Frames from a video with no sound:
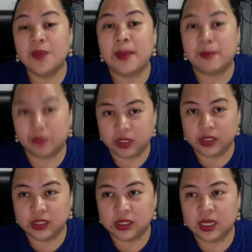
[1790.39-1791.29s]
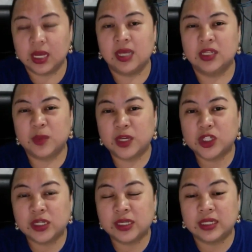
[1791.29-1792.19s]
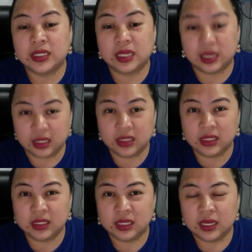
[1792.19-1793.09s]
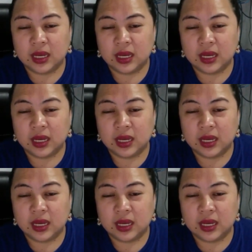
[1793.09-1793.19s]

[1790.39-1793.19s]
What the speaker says: members, especially the skills.